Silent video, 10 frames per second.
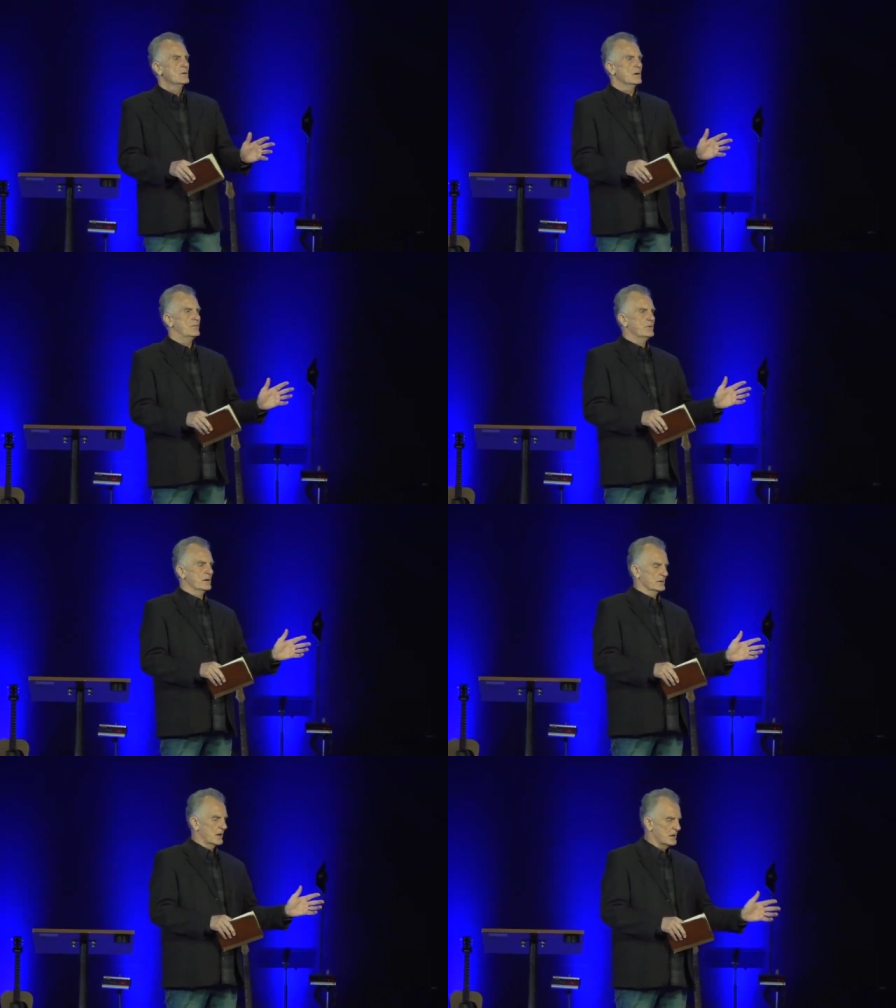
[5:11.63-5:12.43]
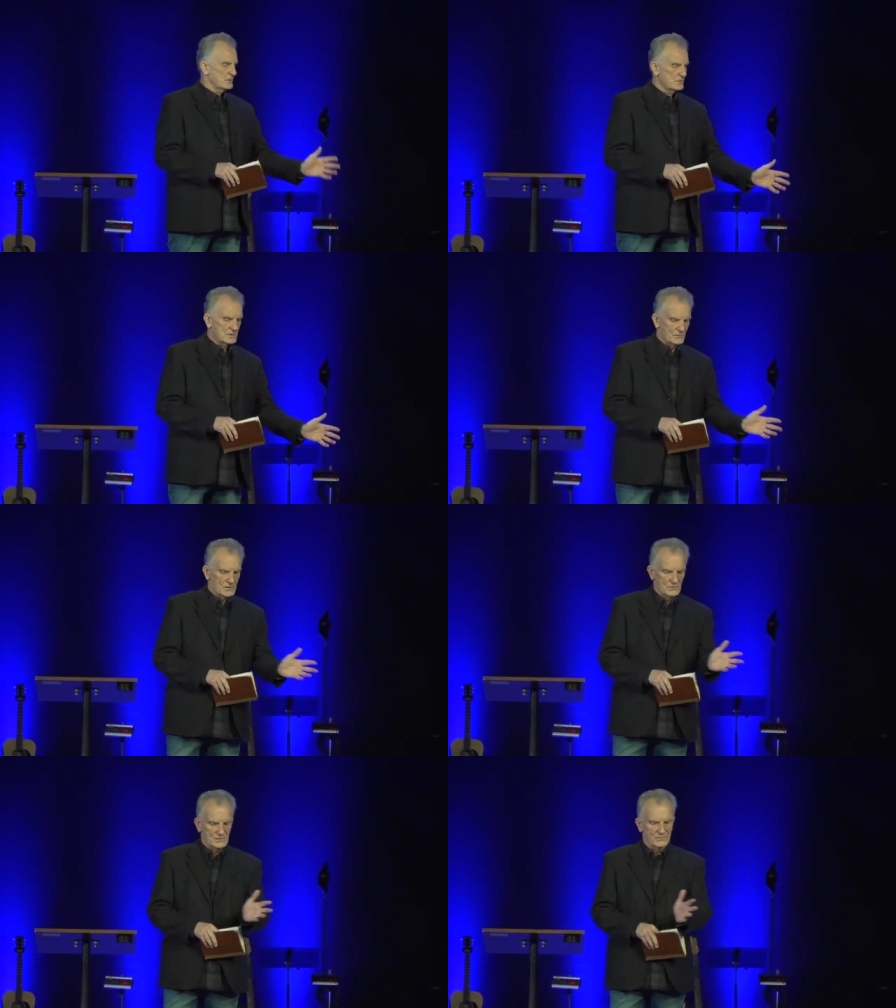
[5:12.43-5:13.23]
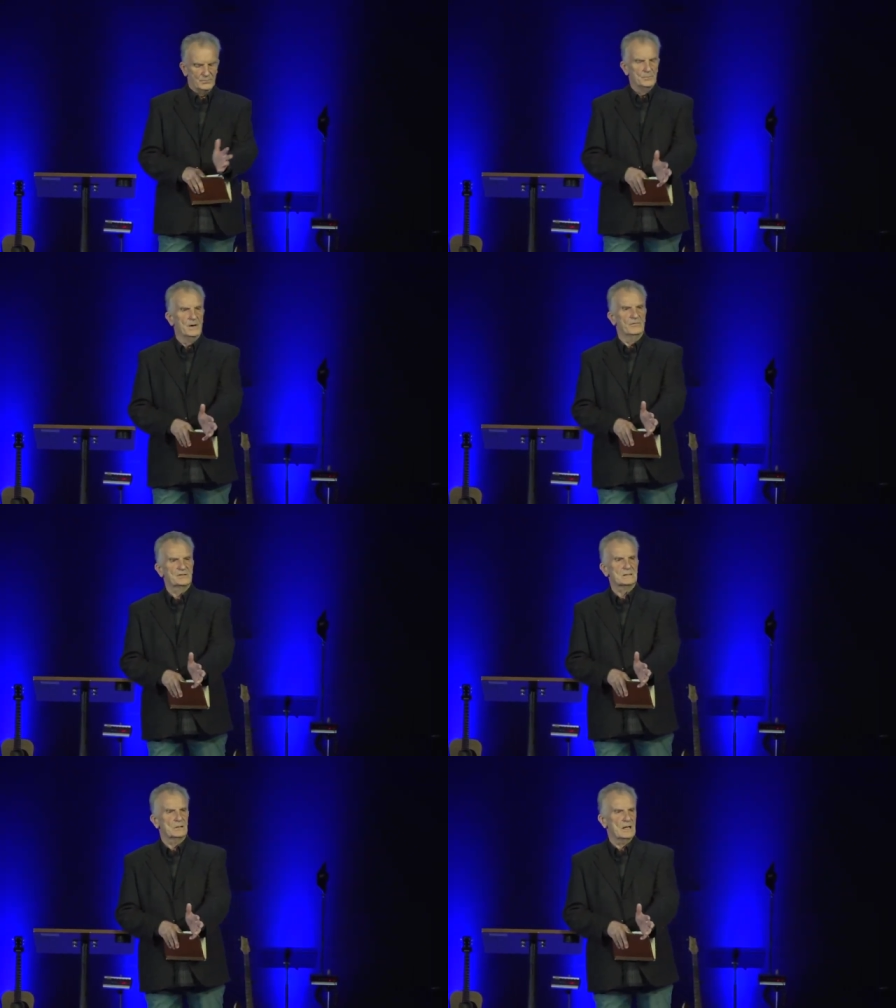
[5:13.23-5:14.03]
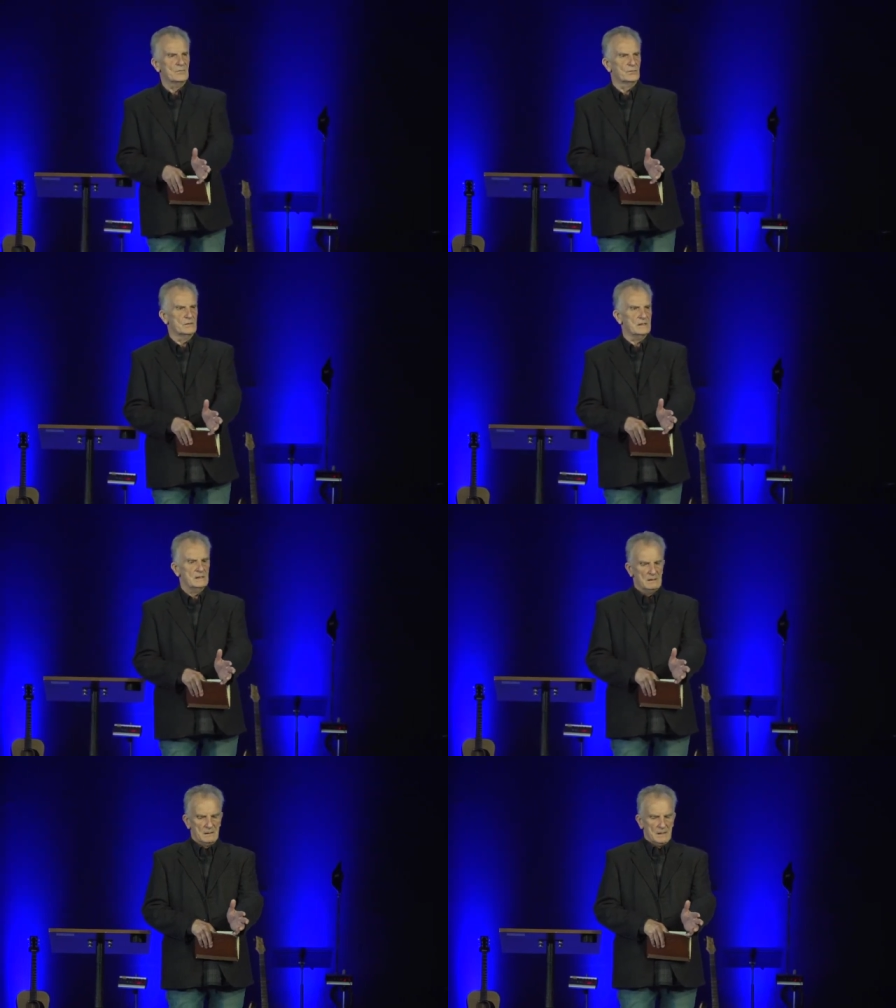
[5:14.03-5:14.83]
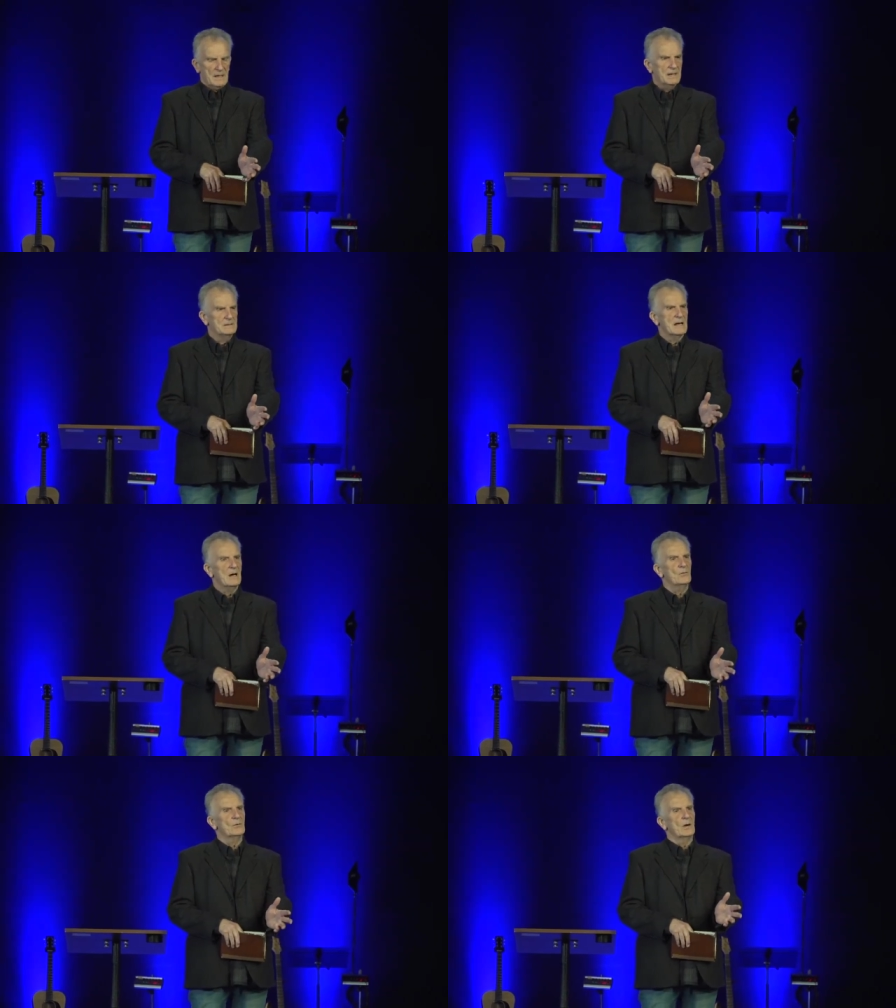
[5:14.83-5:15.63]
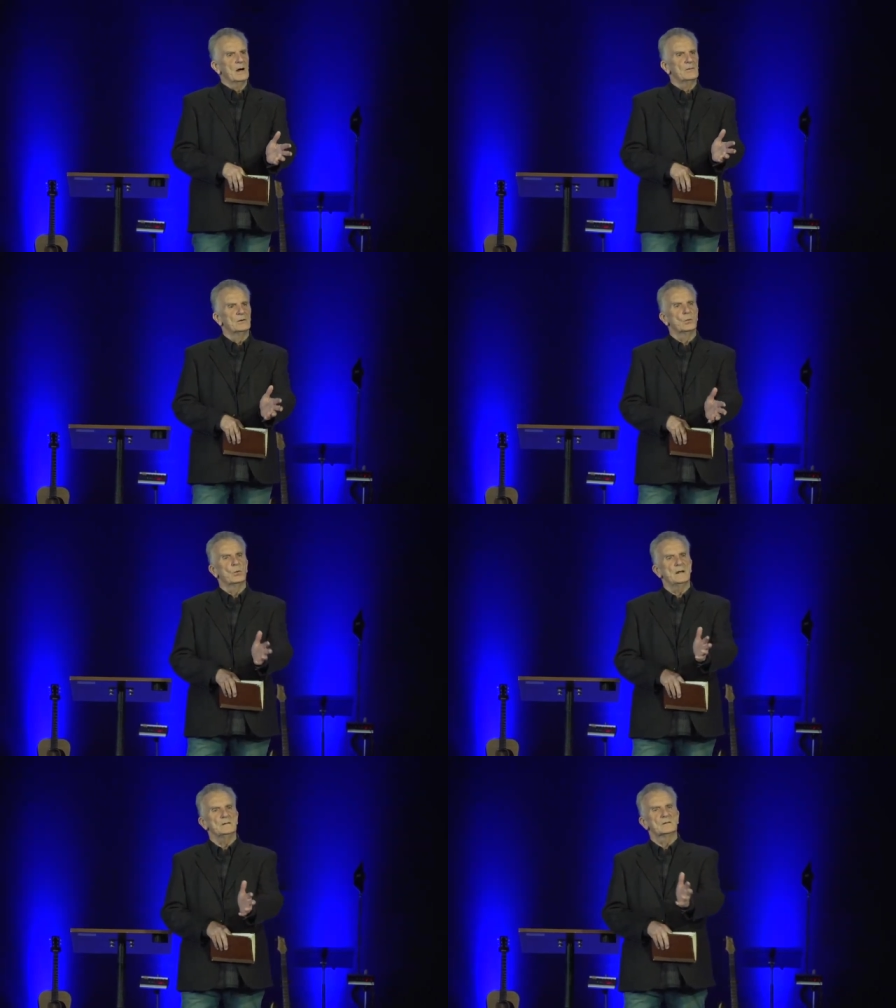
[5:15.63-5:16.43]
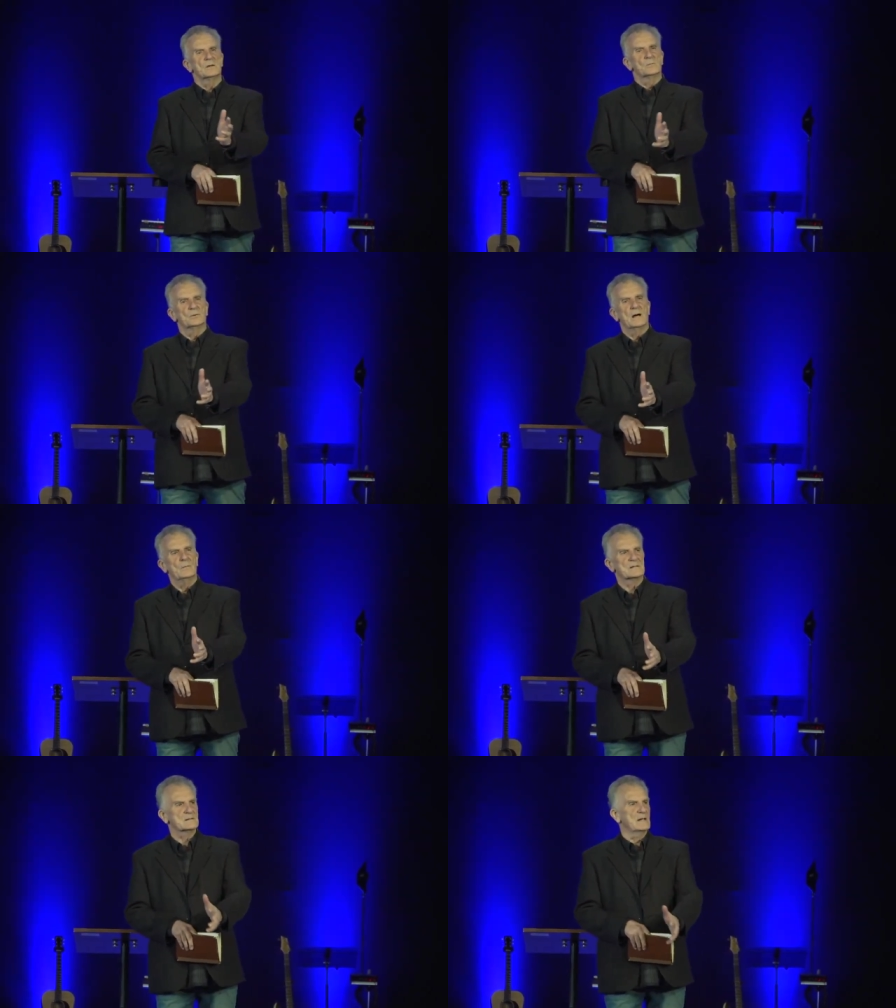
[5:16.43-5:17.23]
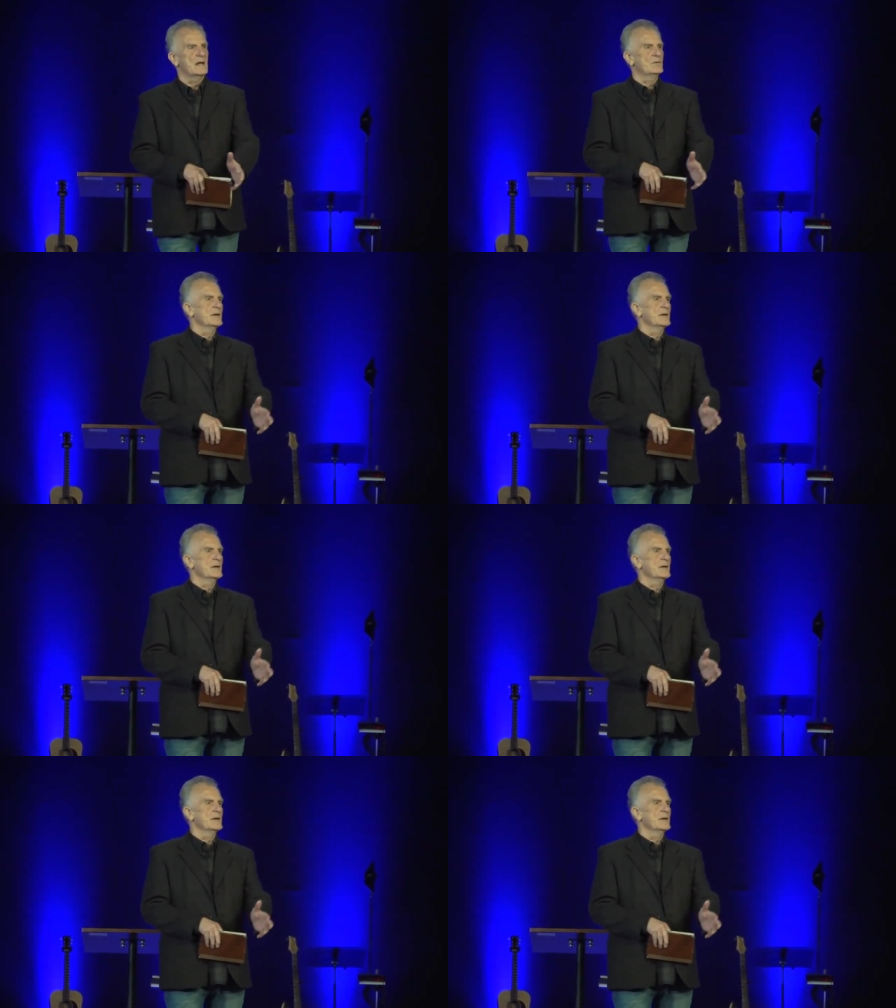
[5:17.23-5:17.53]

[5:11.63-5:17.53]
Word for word: of uh, hundreds of years of, of slavery and now they're on their way to the promised land.